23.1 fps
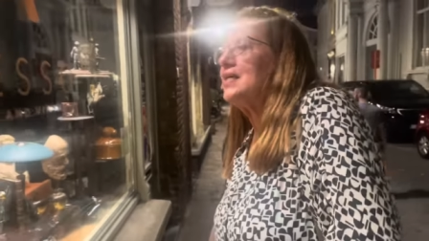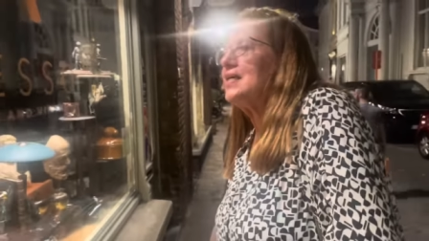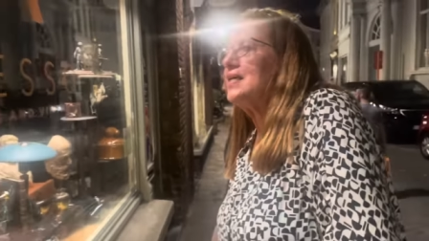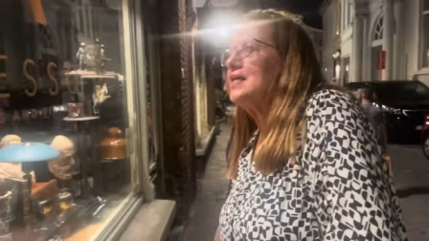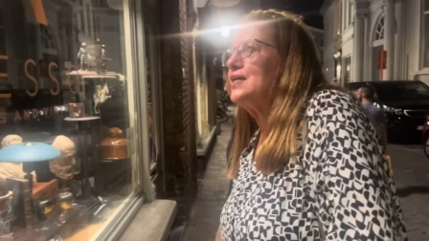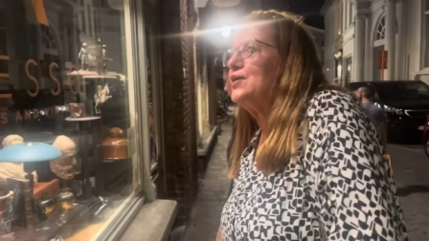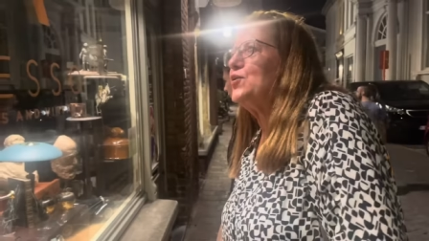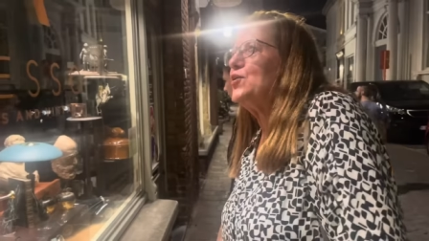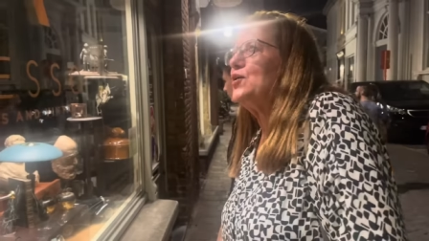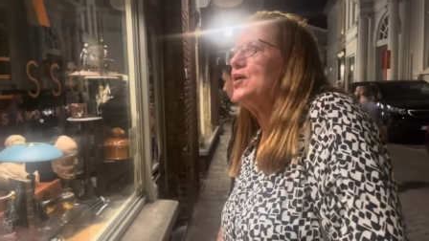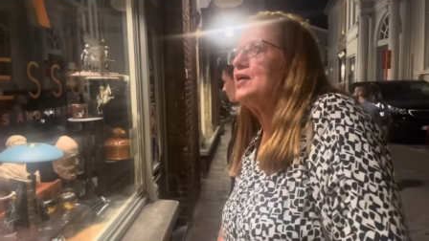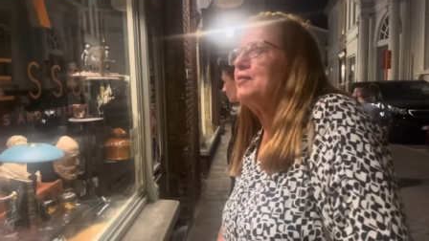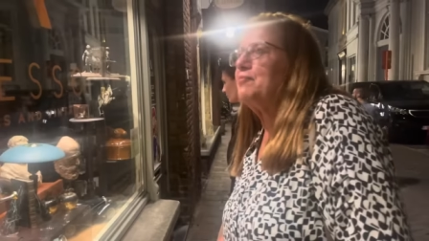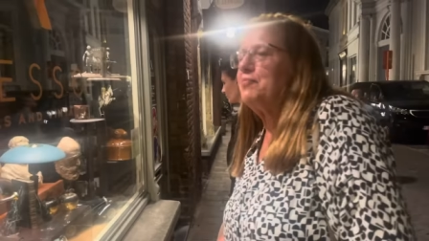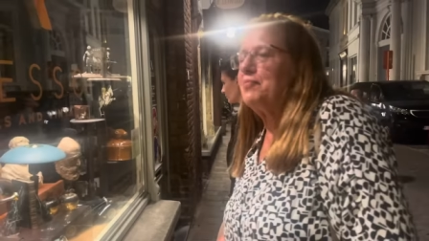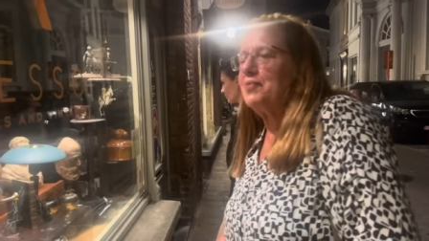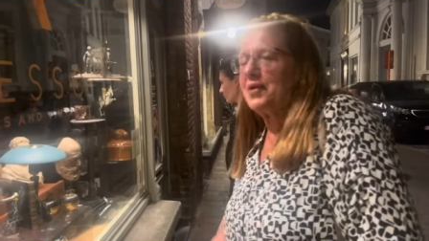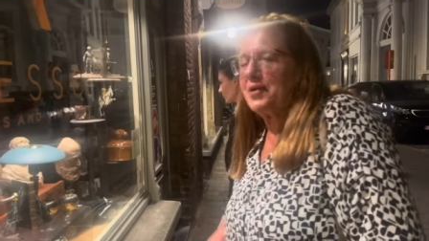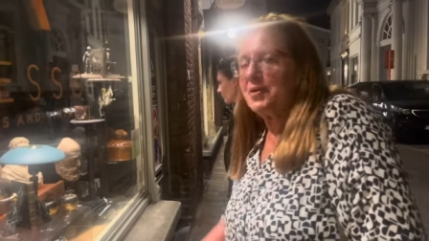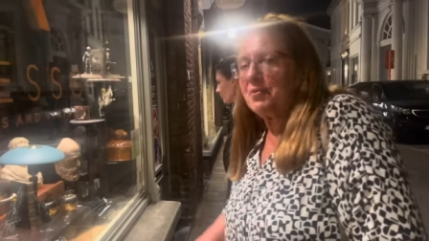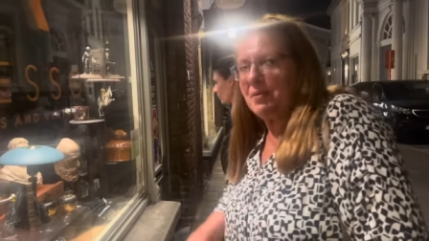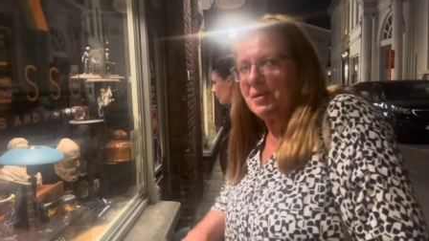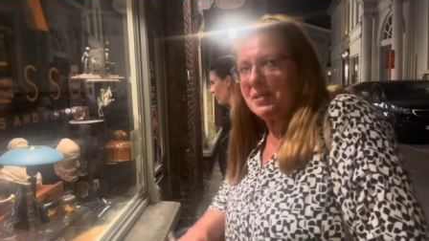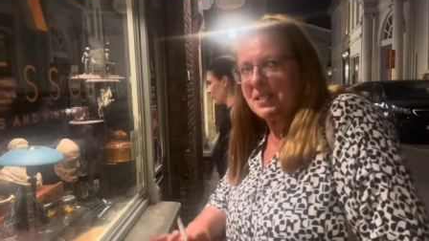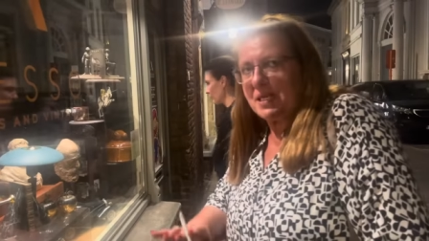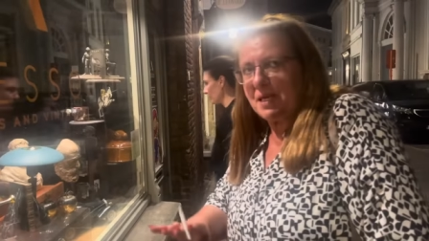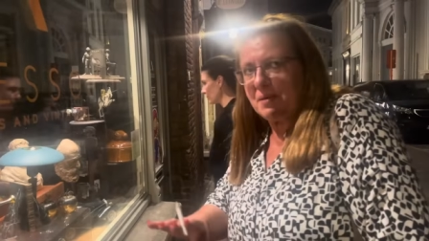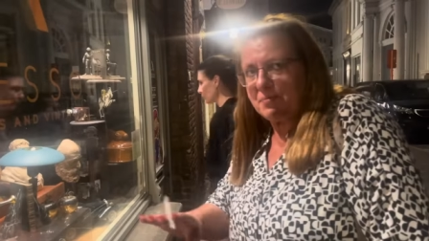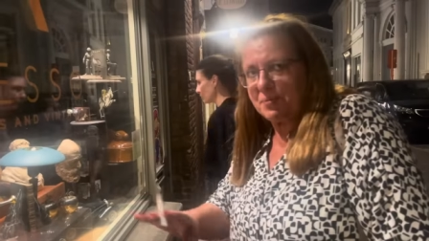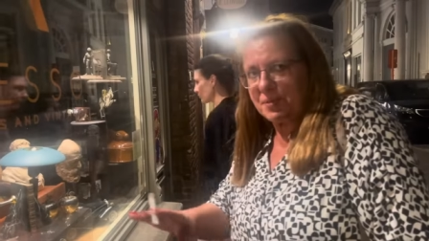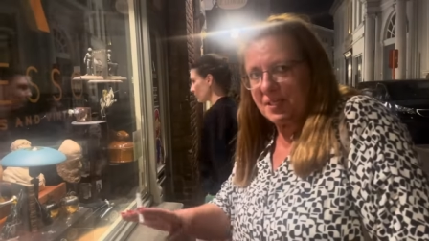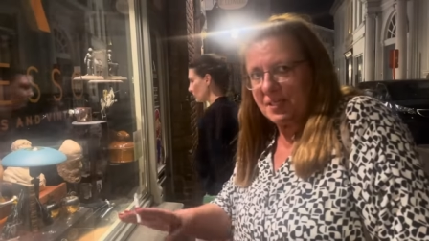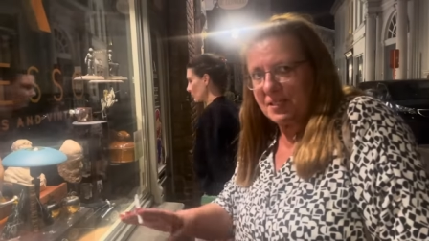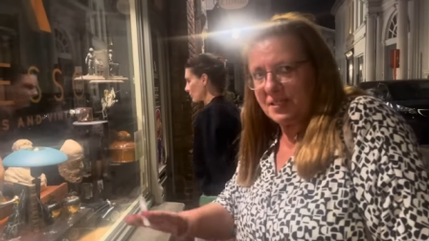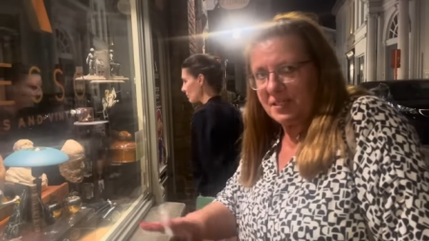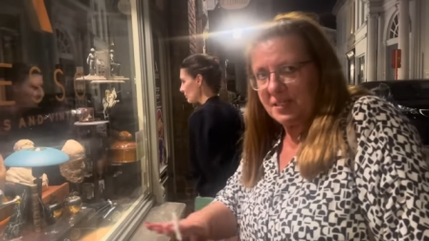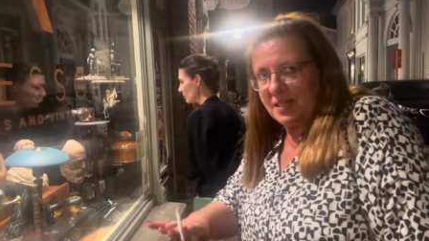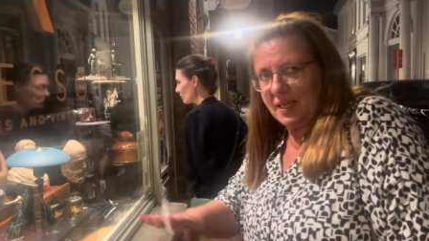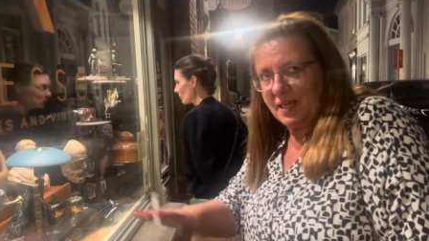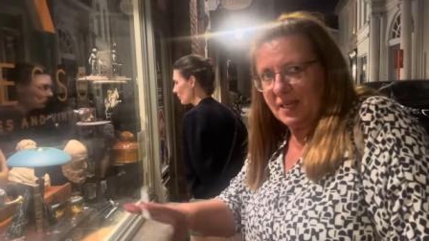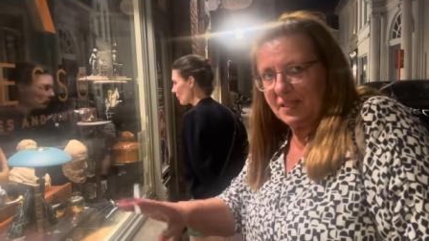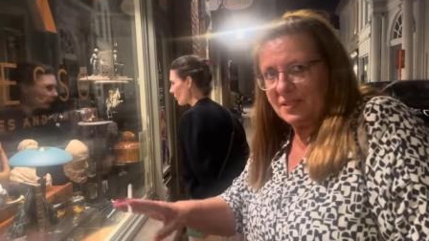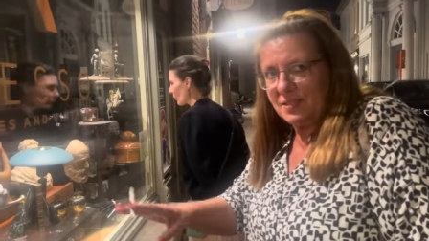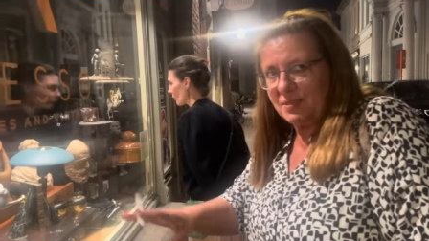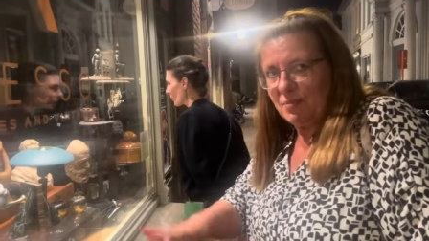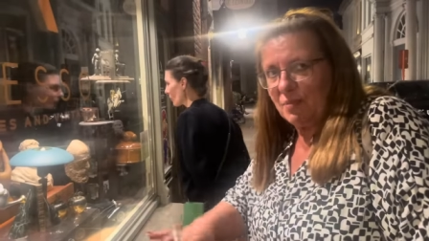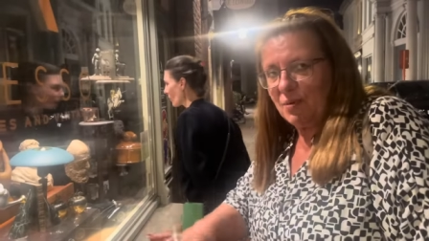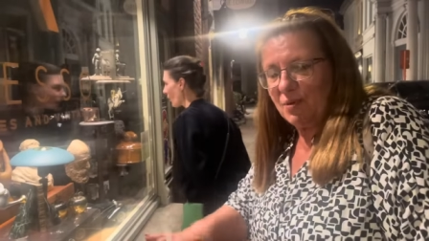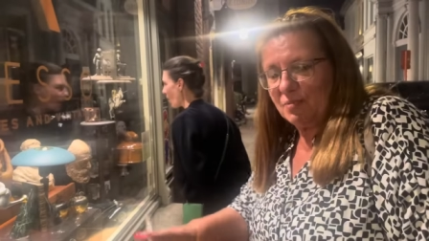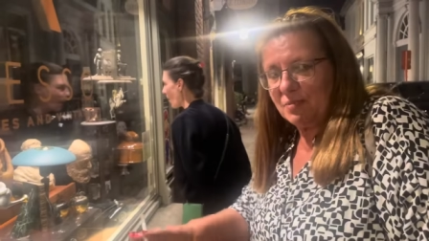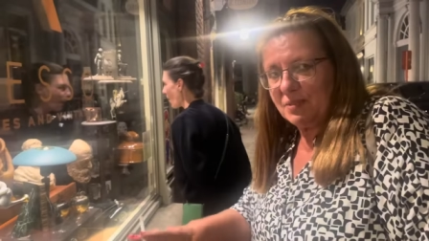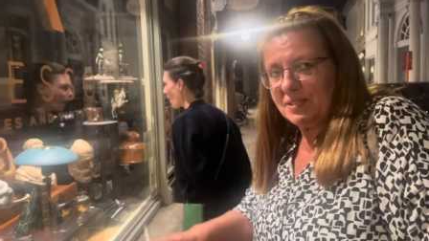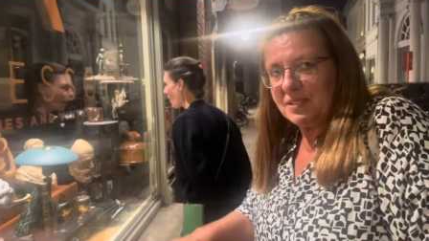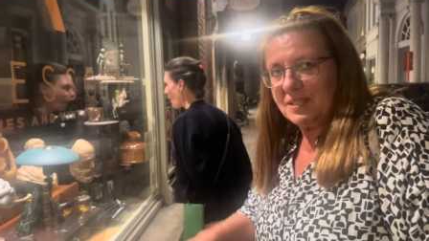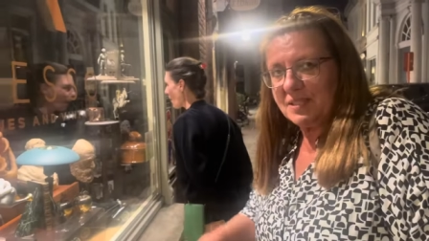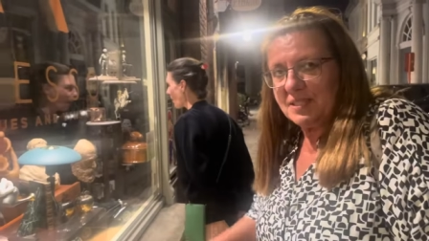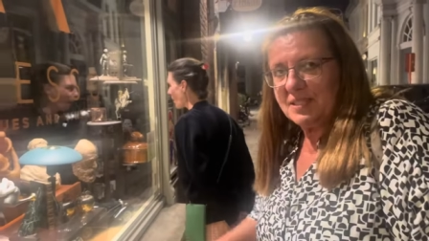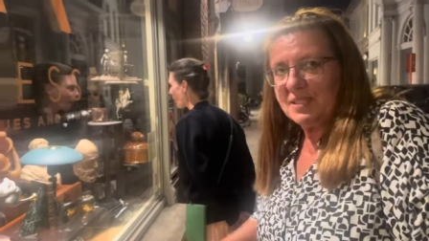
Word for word: You are quite absent at the moment.